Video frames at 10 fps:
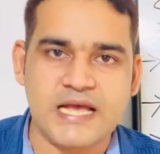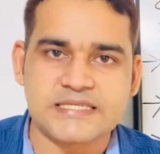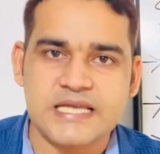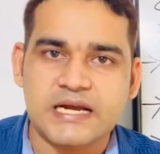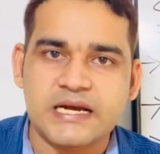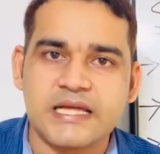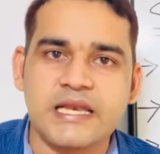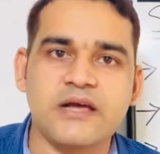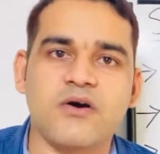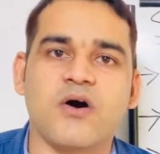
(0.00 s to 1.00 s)
As a
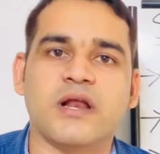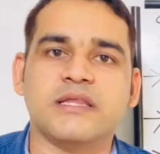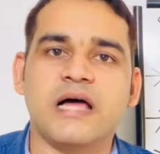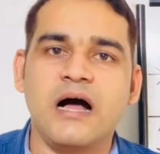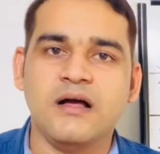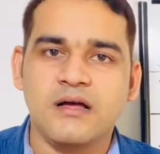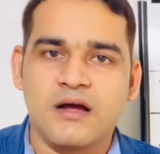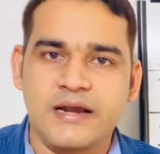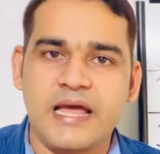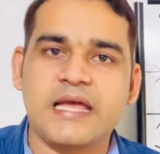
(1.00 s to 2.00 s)
clinic or in the
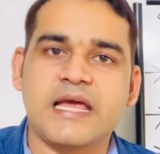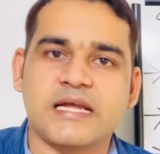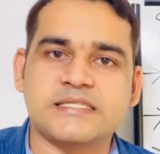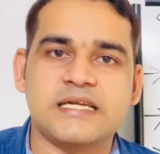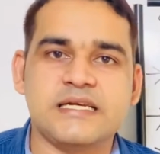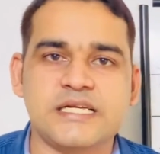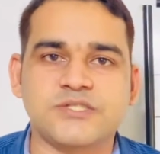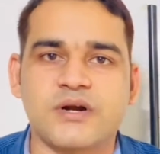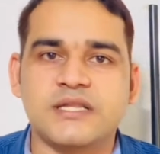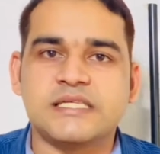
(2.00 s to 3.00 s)
daycare
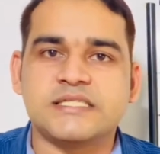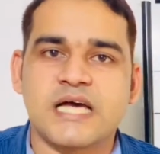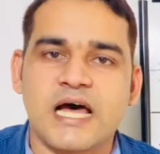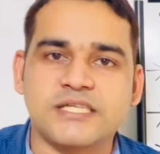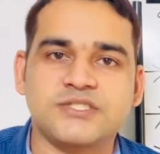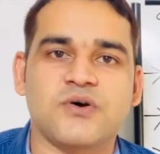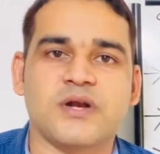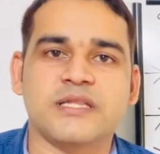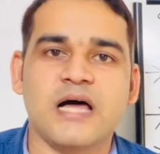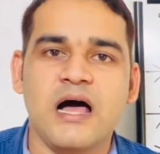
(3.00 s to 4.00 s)
centers or in the church
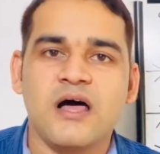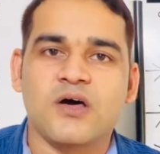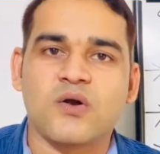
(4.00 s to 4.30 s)
or in the